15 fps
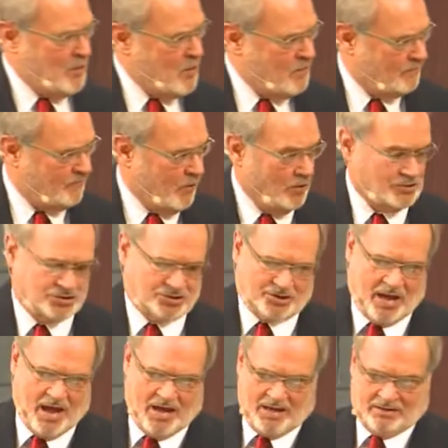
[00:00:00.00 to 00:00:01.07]

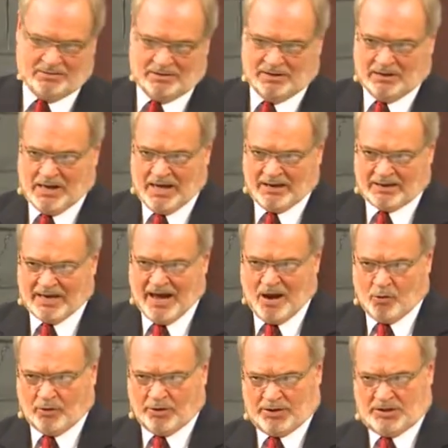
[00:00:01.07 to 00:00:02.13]
Stand, fir-
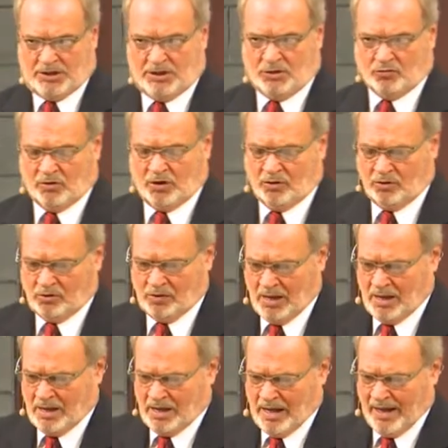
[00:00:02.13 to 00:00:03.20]
stand like
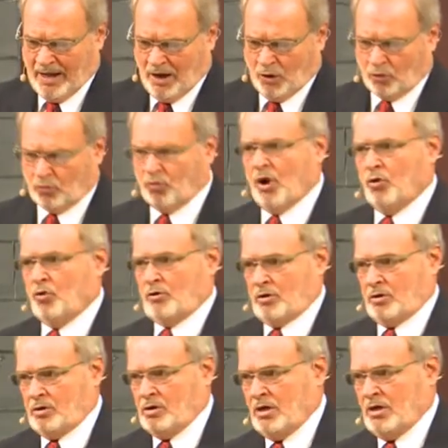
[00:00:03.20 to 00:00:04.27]
our hero,
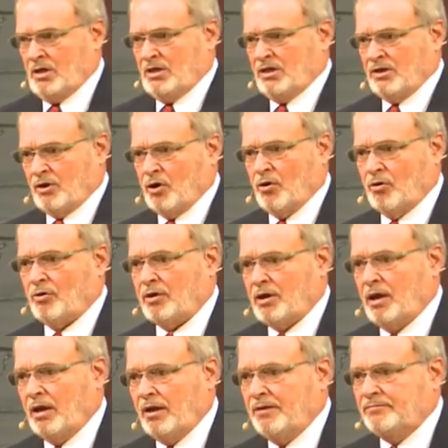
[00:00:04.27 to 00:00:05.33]
Al Roker,
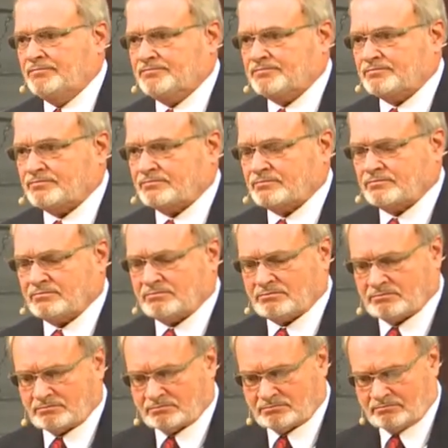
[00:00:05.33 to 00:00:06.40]
in a
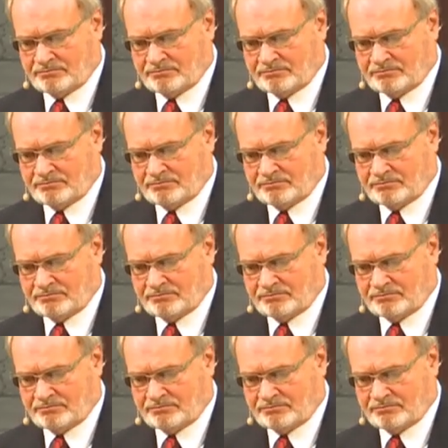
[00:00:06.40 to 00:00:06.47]
hurricane.